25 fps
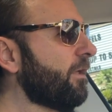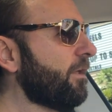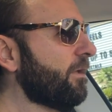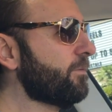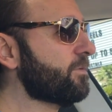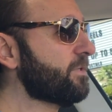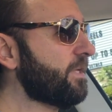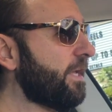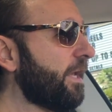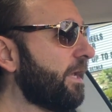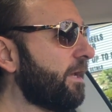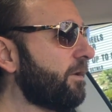
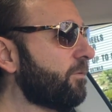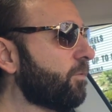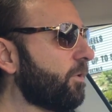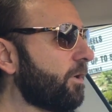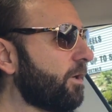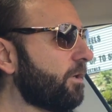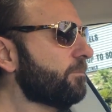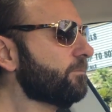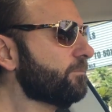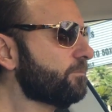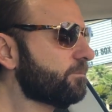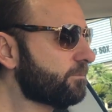It was a hand
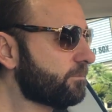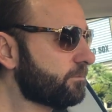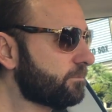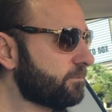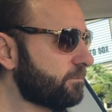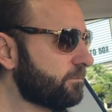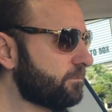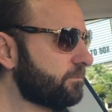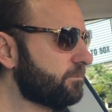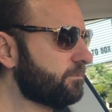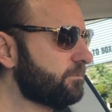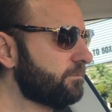where
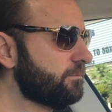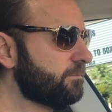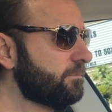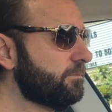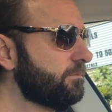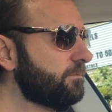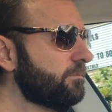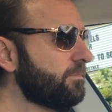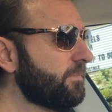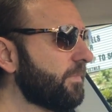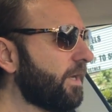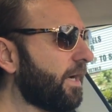
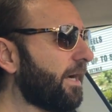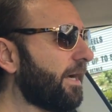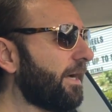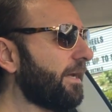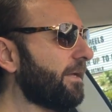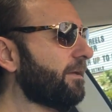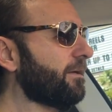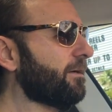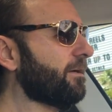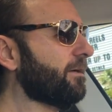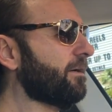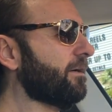
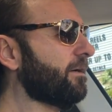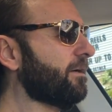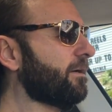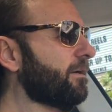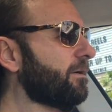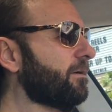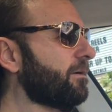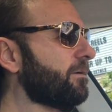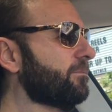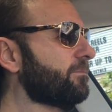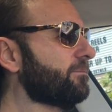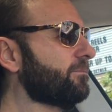I
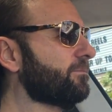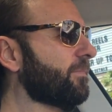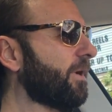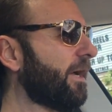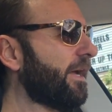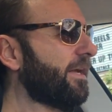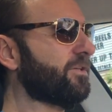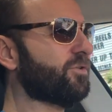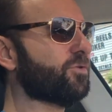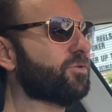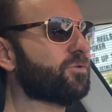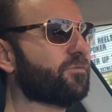uh,
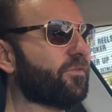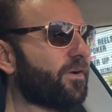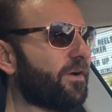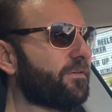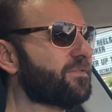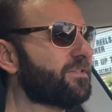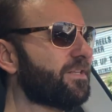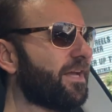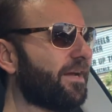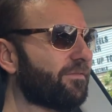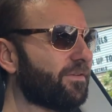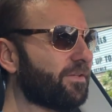I had deuce
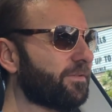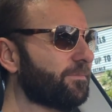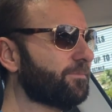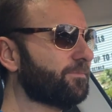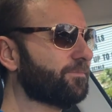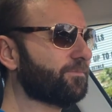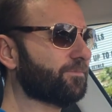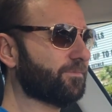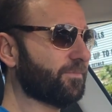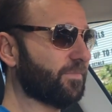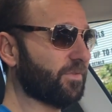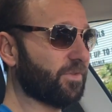five seven,
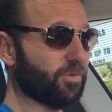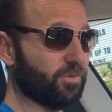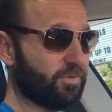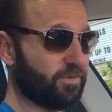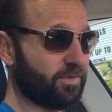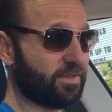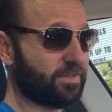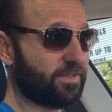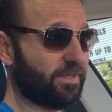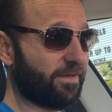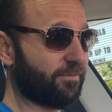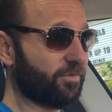
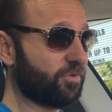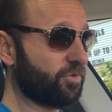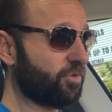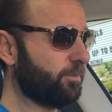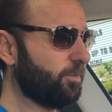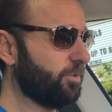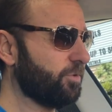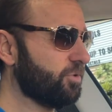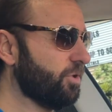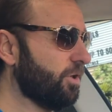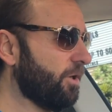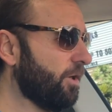deuce to seven
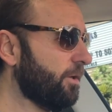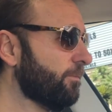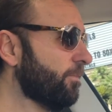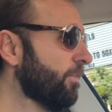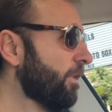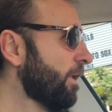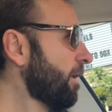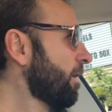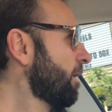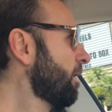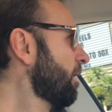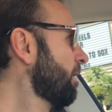triple draw.
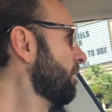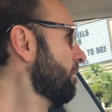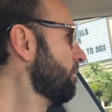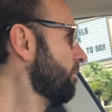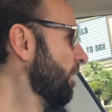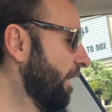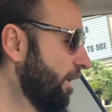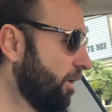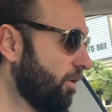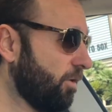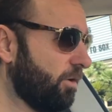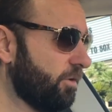
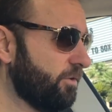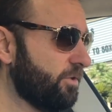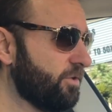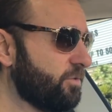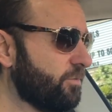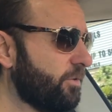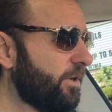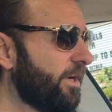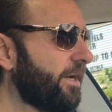I called his